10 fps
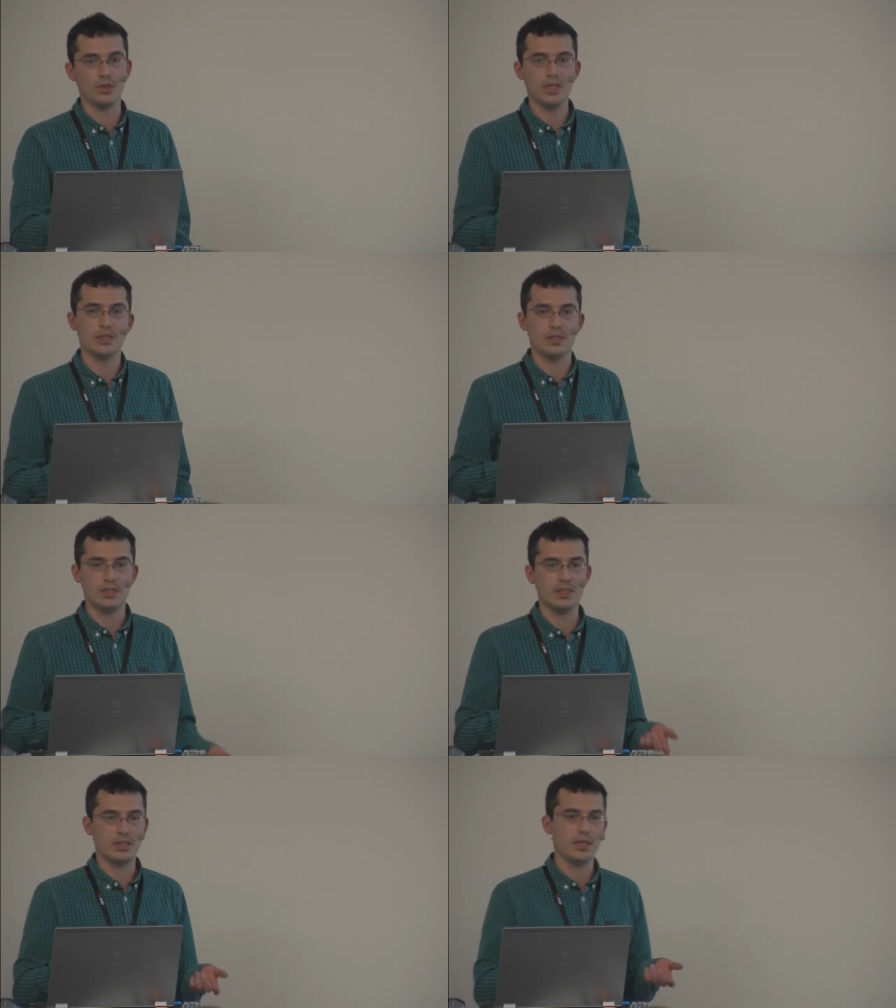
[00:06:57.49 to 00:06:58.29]
It's, it's
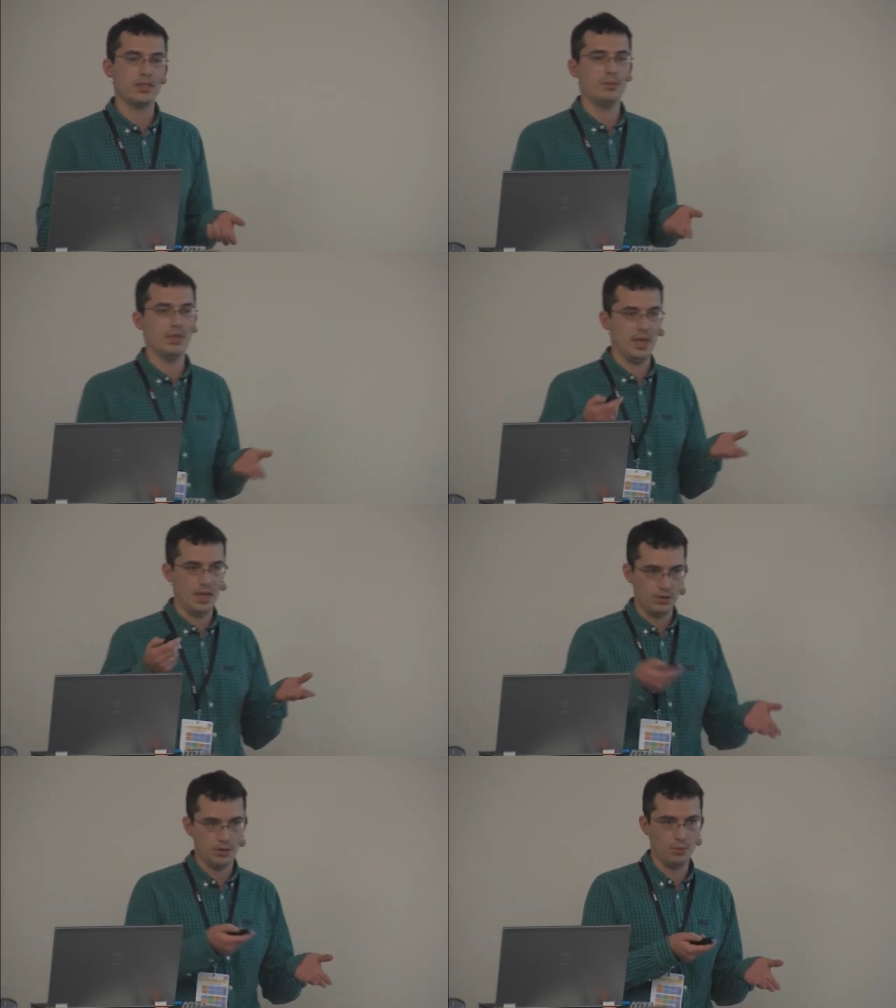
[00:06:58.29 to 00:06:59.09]
designed to be the
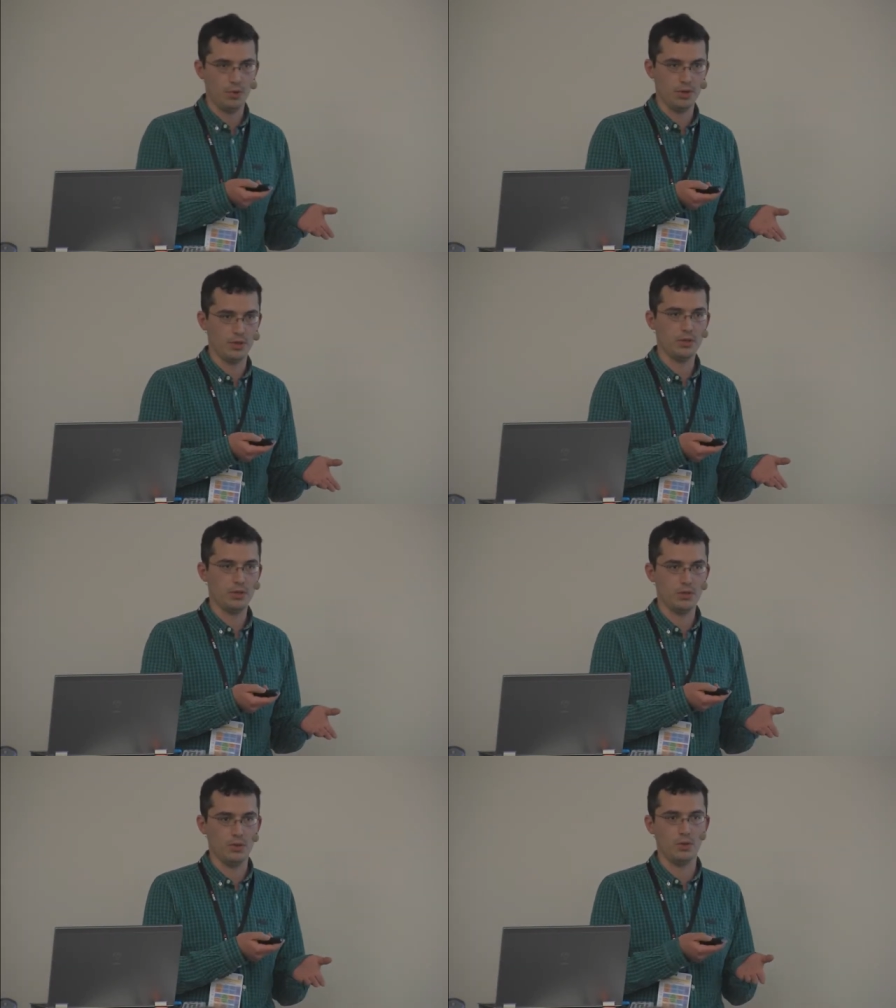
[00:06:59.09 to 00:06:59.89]
entry point
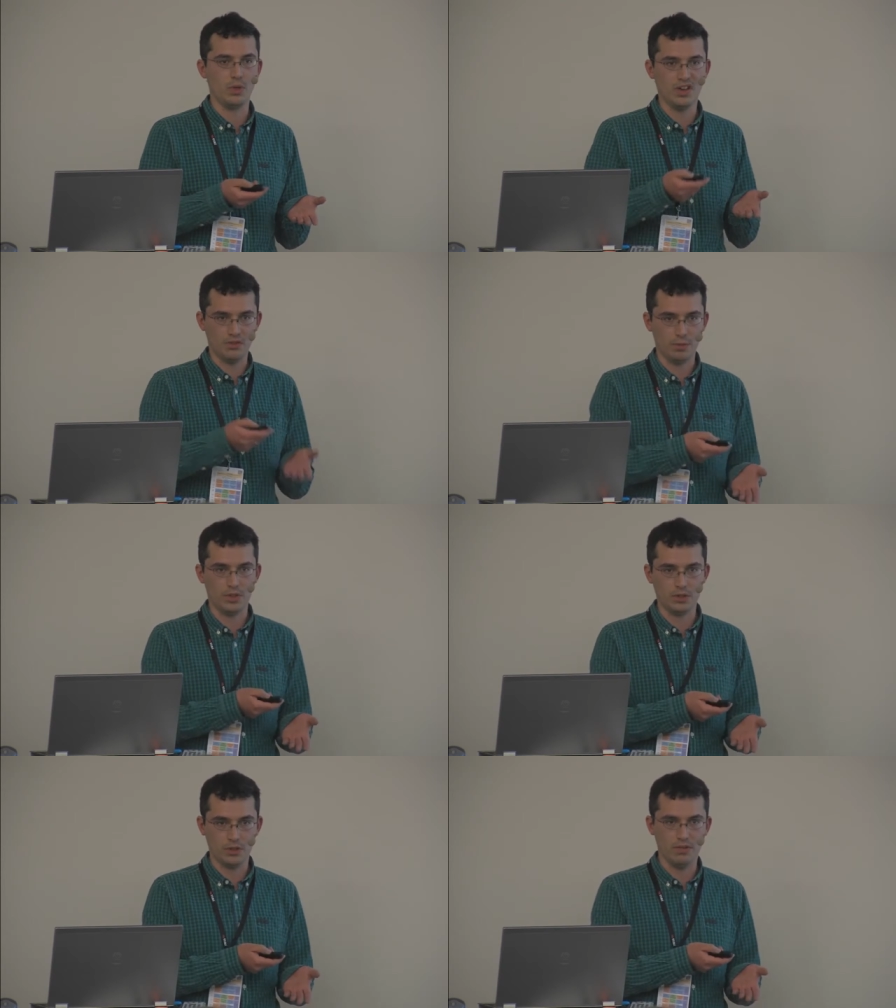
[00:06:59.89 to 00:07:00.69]
to
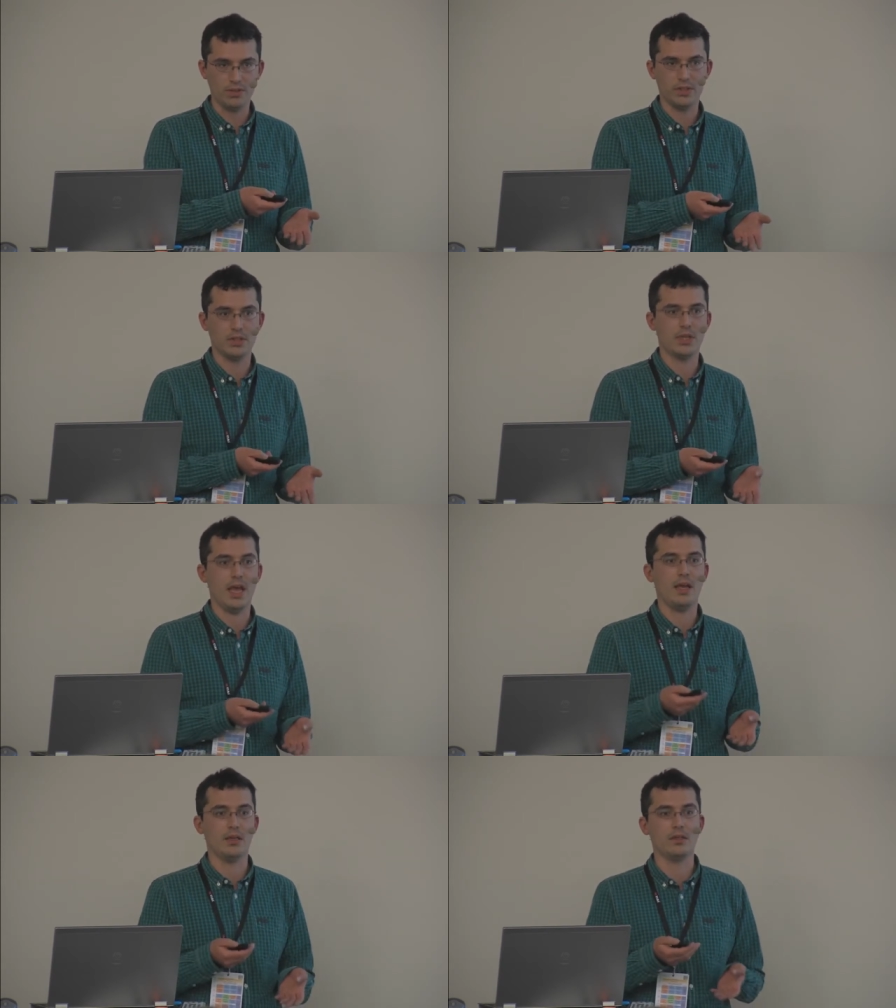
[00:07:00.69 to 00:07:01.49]
government services
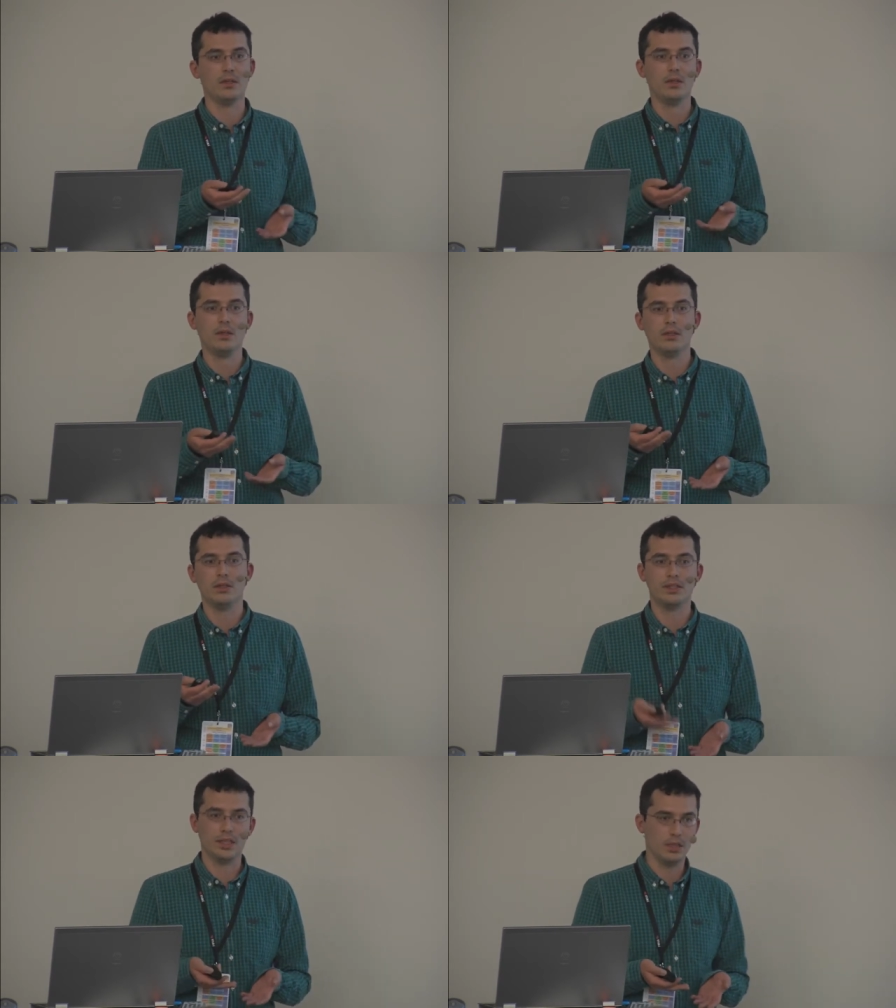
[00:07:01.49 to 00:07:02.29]
and
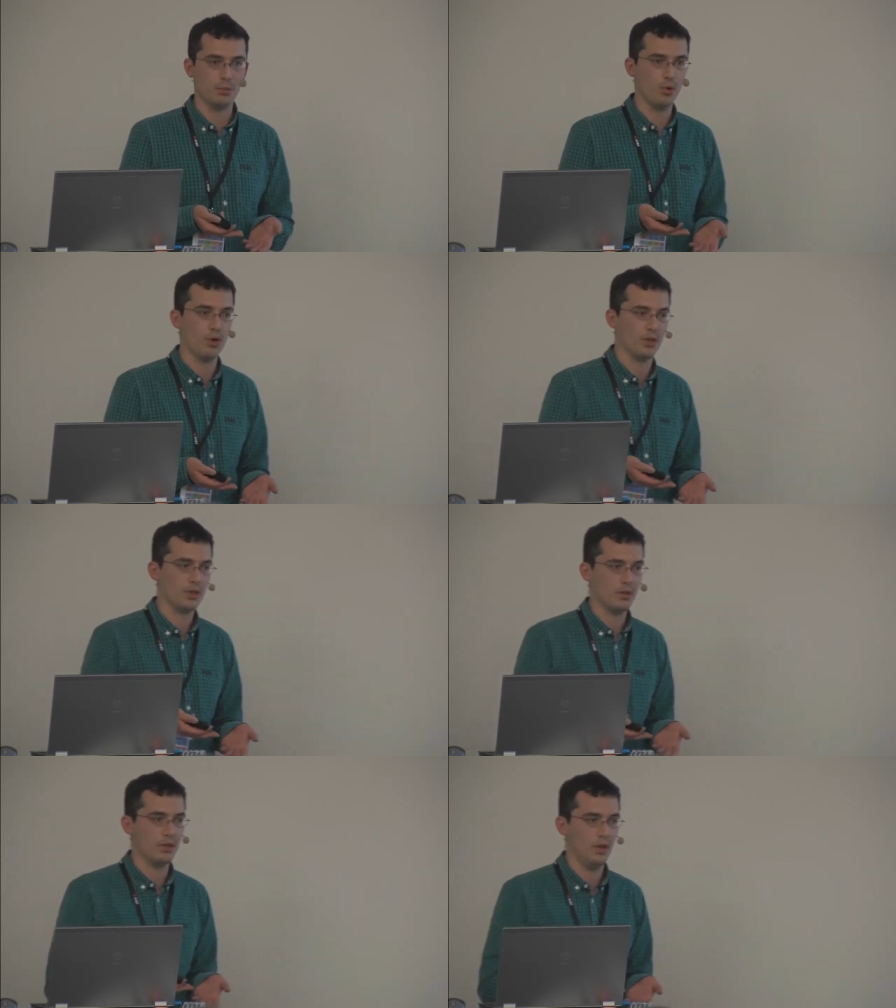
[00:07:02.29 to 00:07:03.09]
the single point
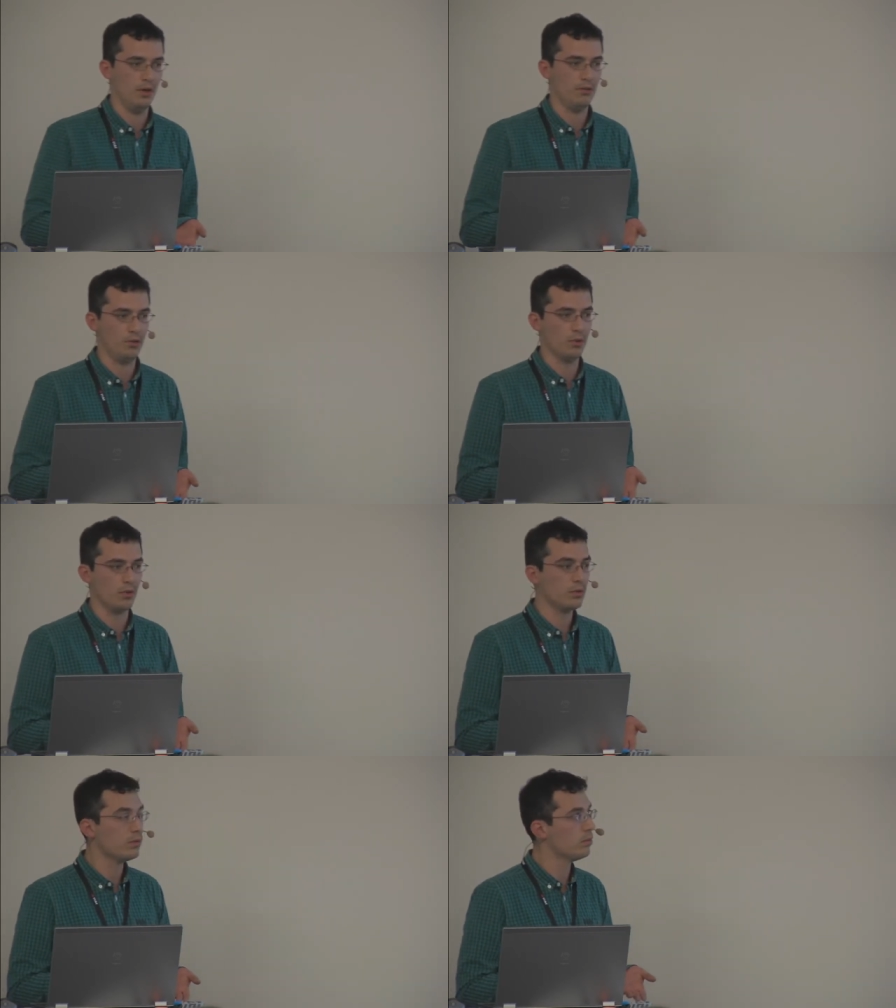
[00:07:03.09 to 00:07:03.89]
uh, for
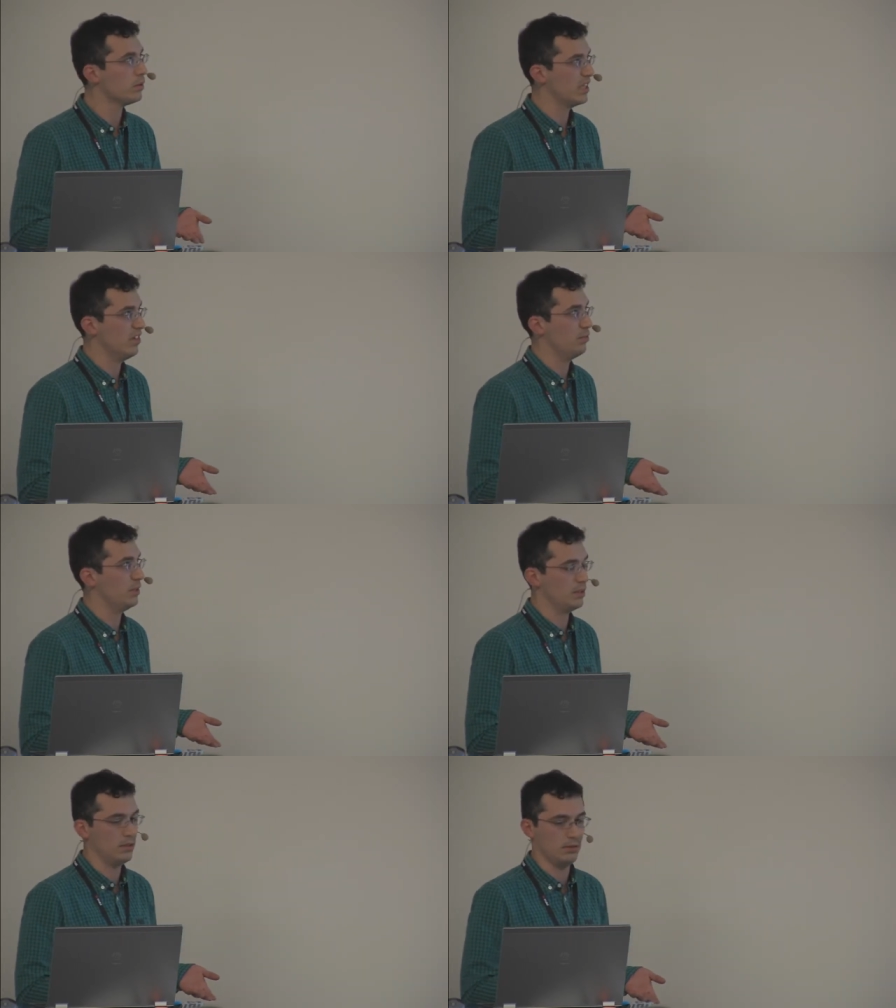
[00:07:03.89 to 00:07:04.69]
government